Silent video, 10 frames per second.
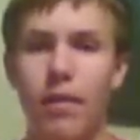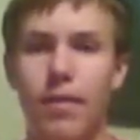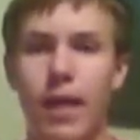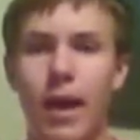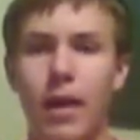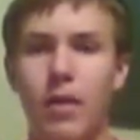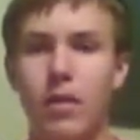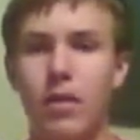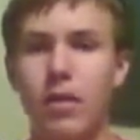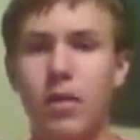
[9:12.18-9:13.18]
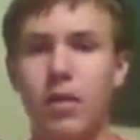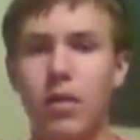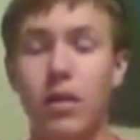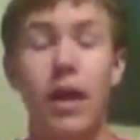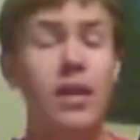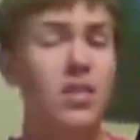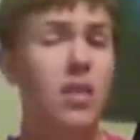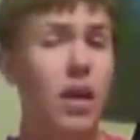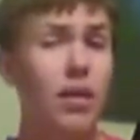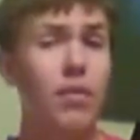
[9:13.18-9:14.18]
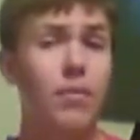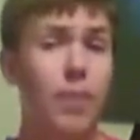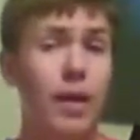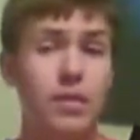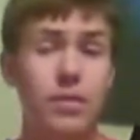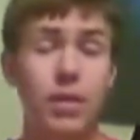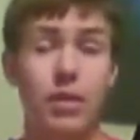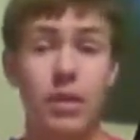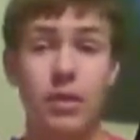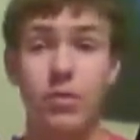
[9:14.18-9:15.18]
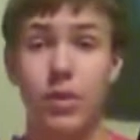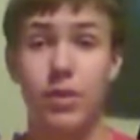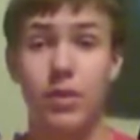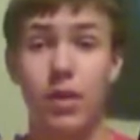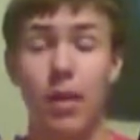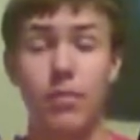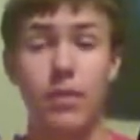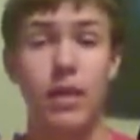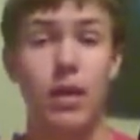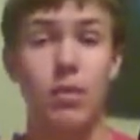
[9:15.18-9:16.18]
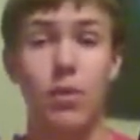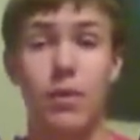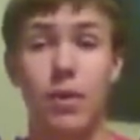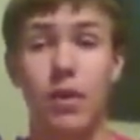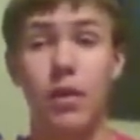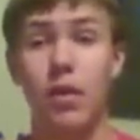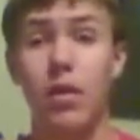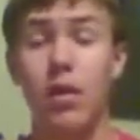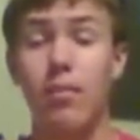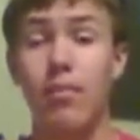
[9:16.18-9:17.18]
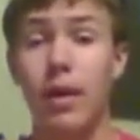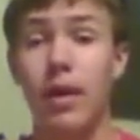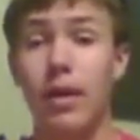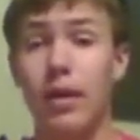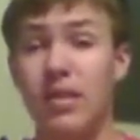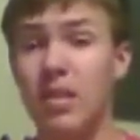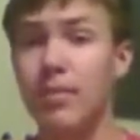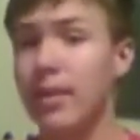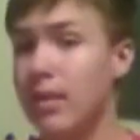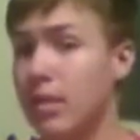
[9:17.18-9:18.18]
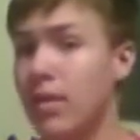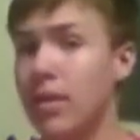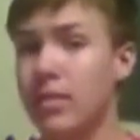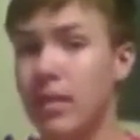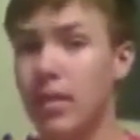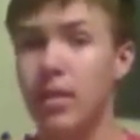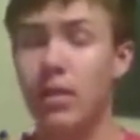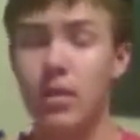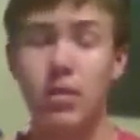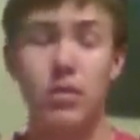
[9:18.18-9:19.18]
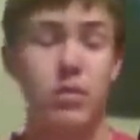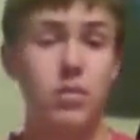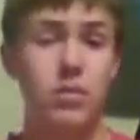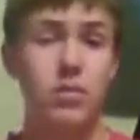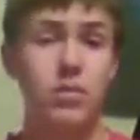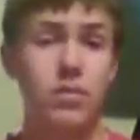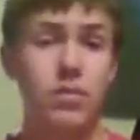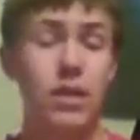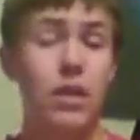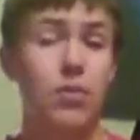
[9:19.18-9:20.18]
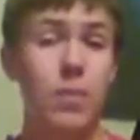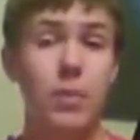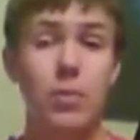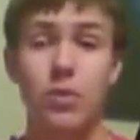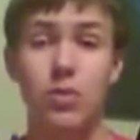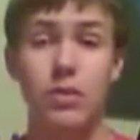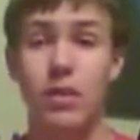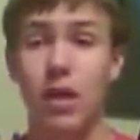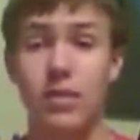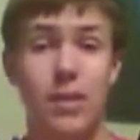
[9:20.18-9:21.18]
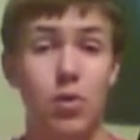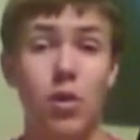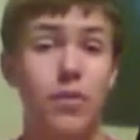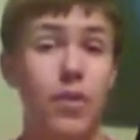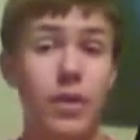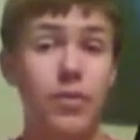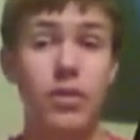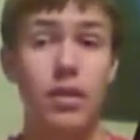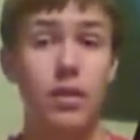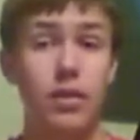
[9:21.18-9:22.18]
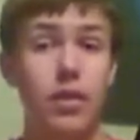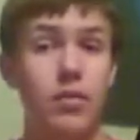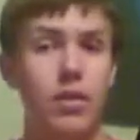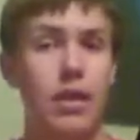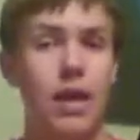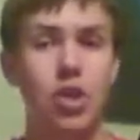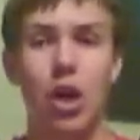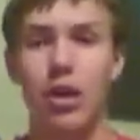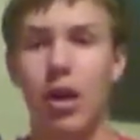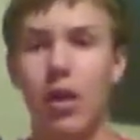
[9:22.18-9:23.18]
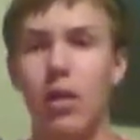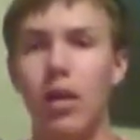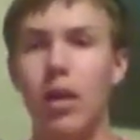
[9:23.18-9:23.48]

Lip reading: That it has a lot of possibilities that come with it, but it's going to be interesting seeing what people do with this concept, or if it'll even catch on at all.